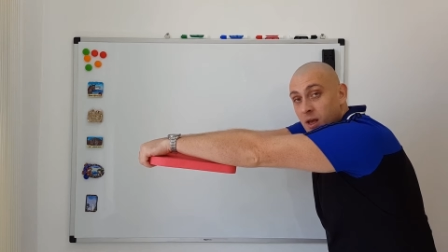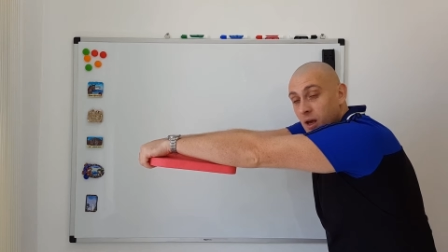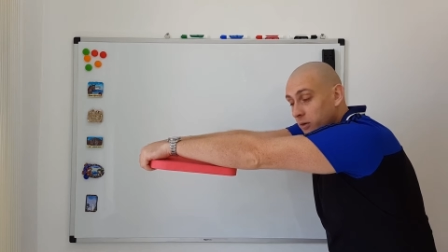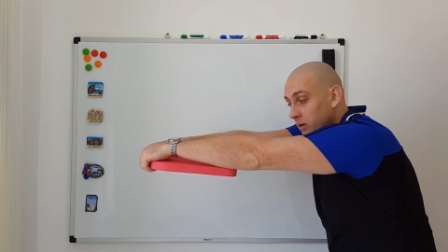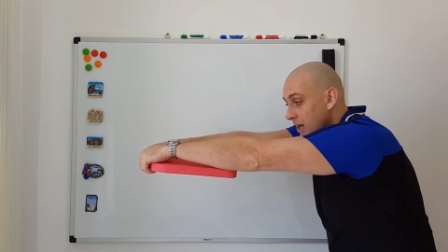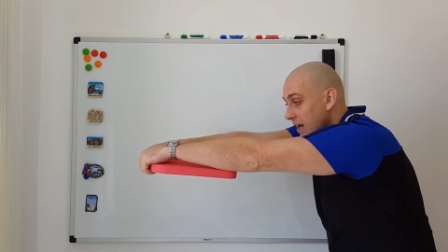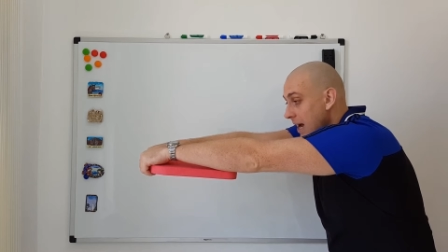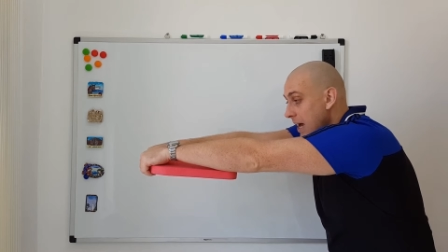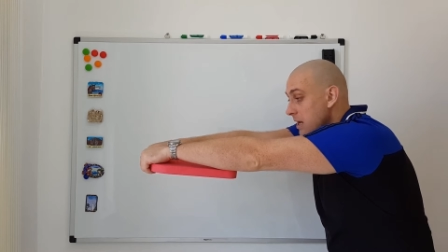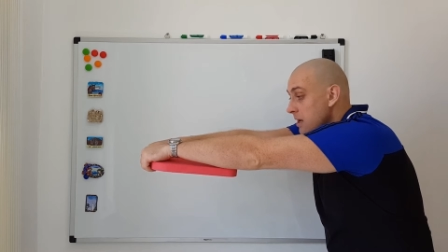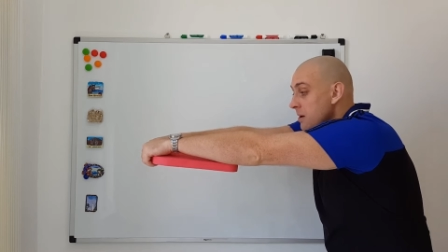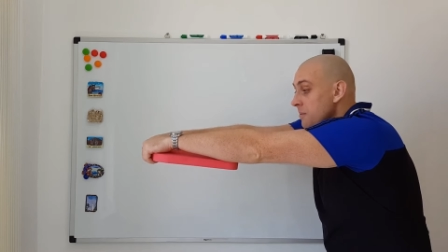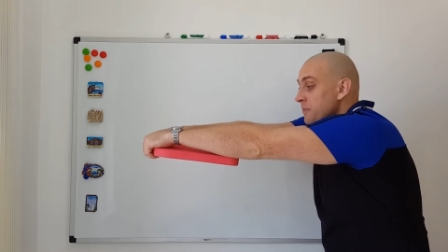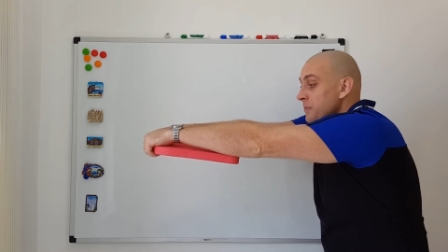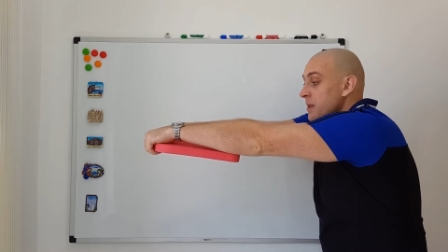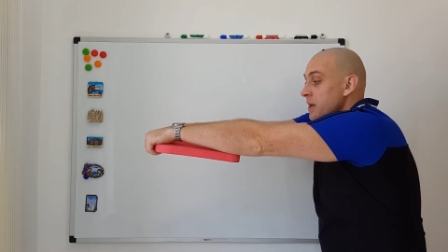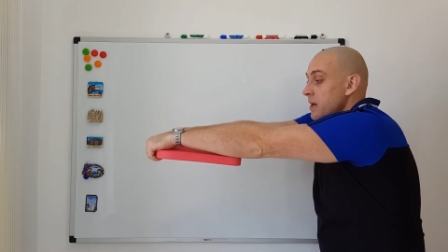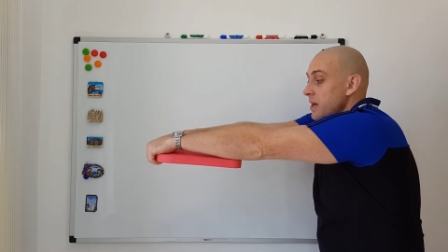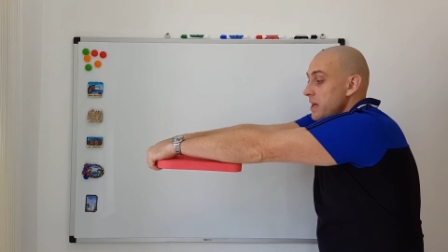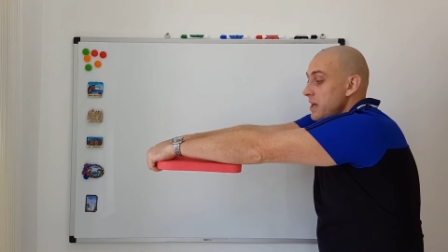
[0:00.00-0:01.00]
Okay.
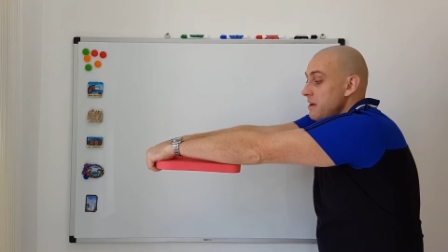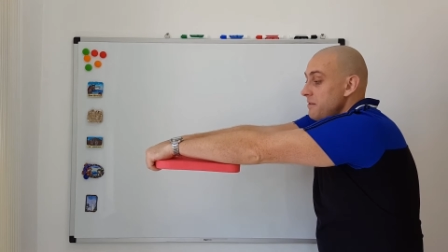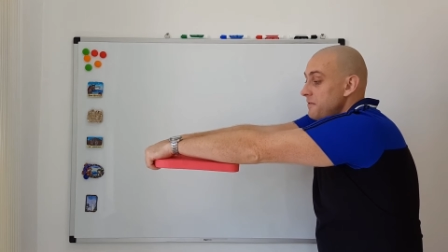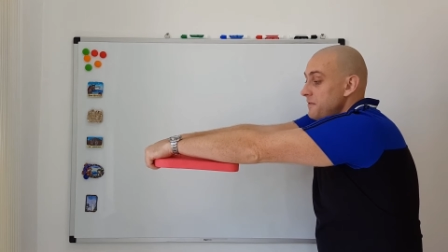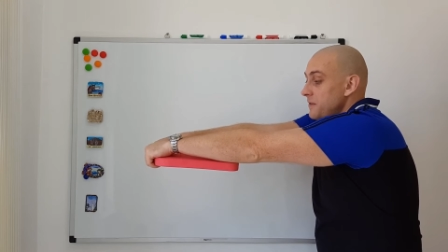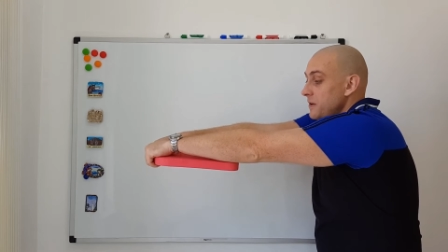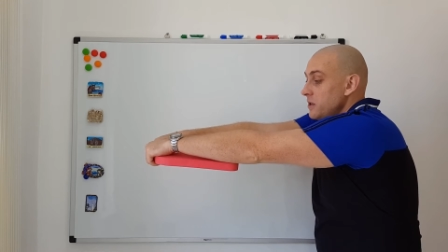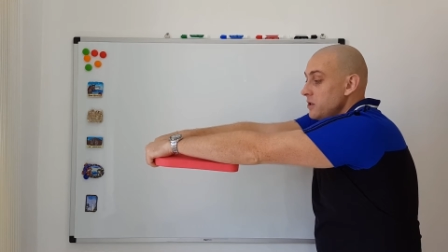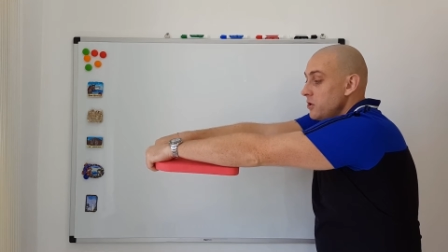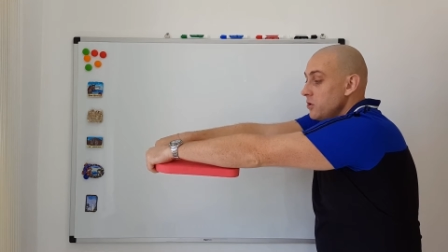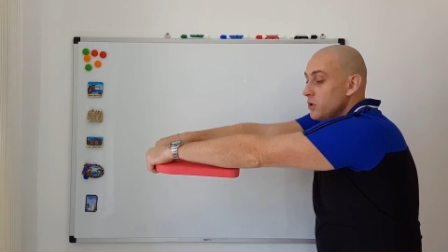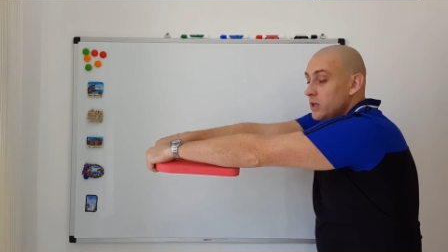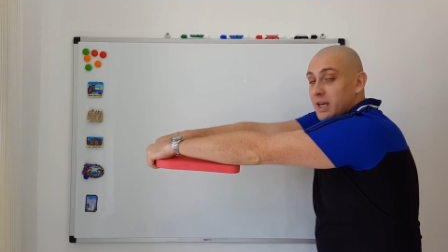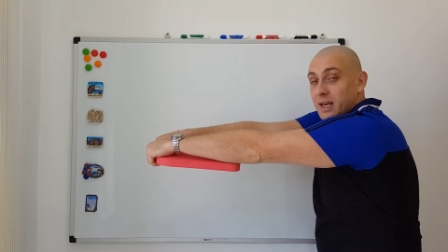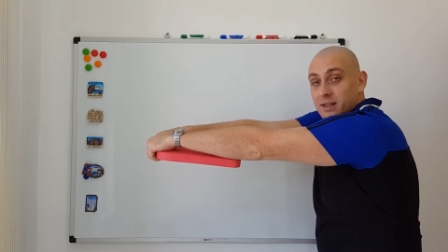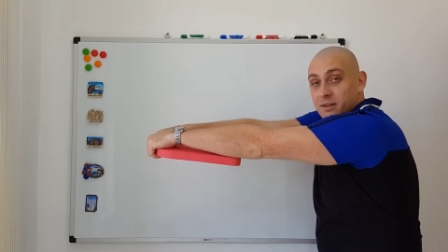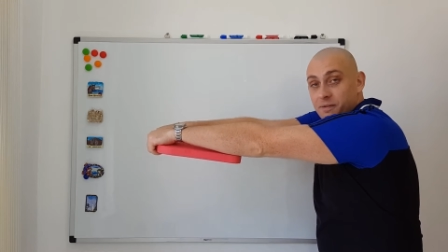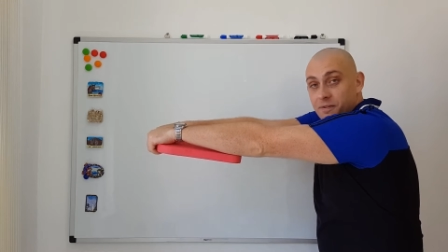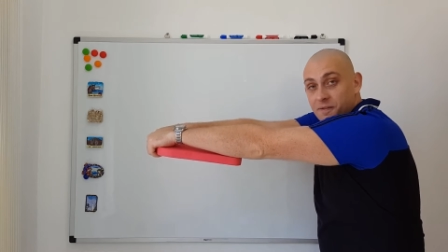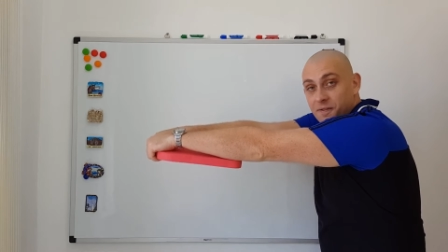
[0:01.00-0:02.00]
If you
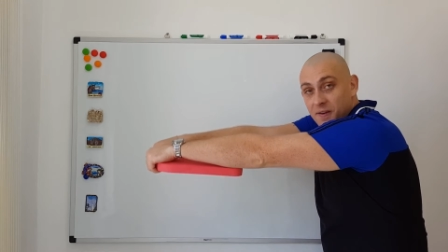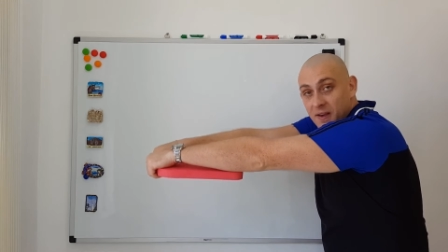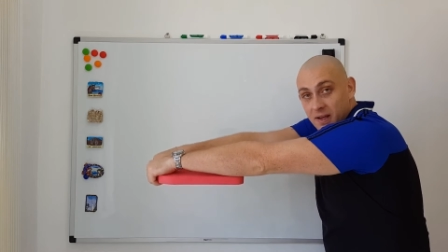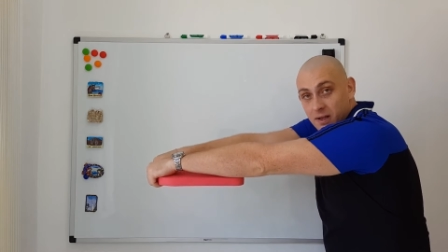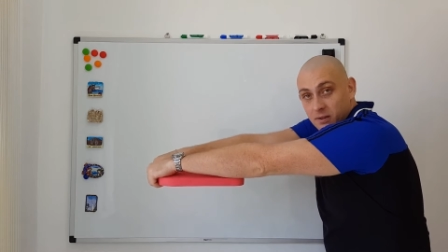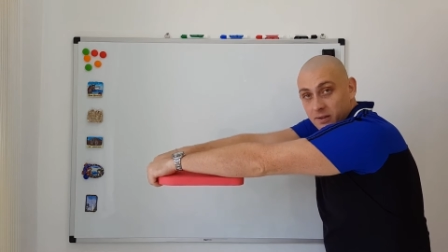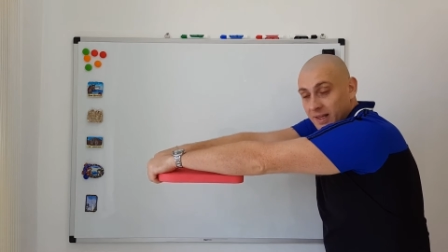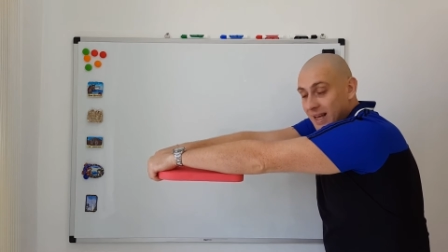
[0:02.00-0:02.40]
can feel